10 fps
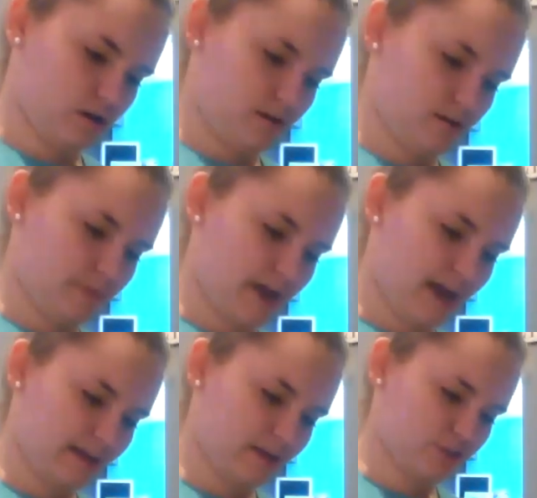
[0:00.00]
On the
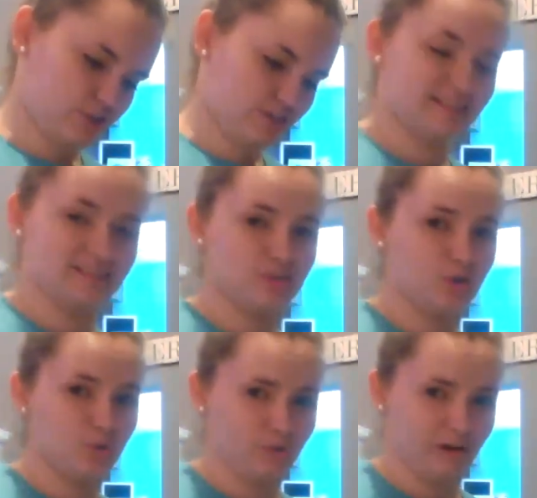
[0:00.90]
package it says
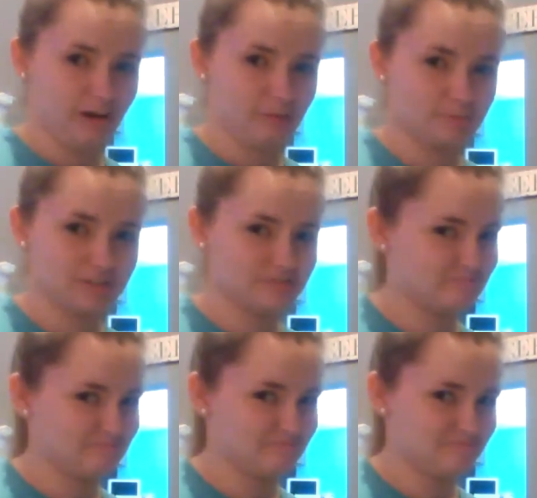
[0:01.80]
2 cups.
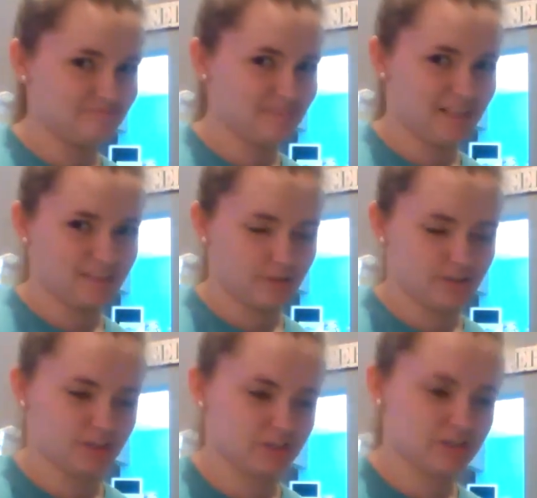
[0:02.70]
That's way
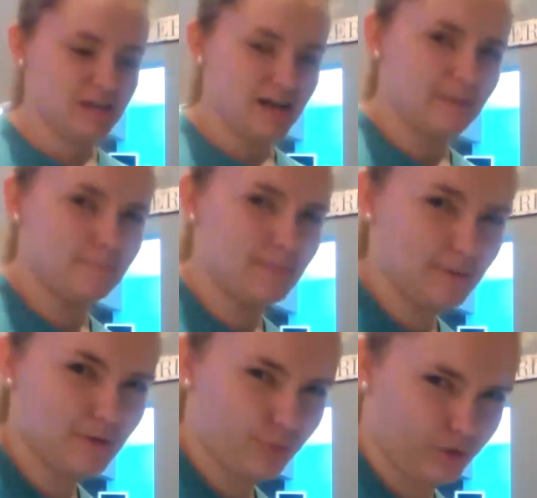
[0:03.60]
too much.
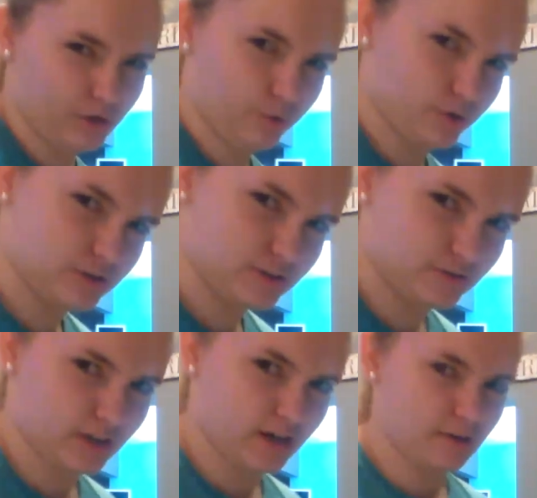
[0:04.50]
Maybe 3/4
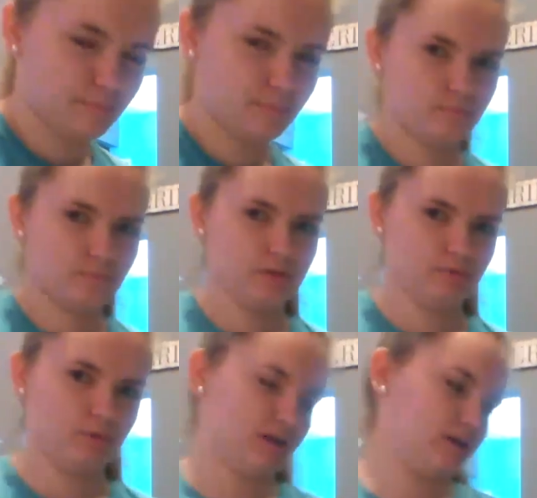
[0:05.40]
of a cup
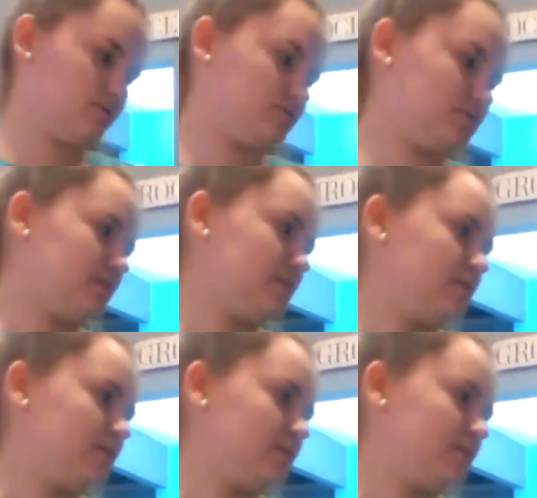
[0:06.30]
is what I use.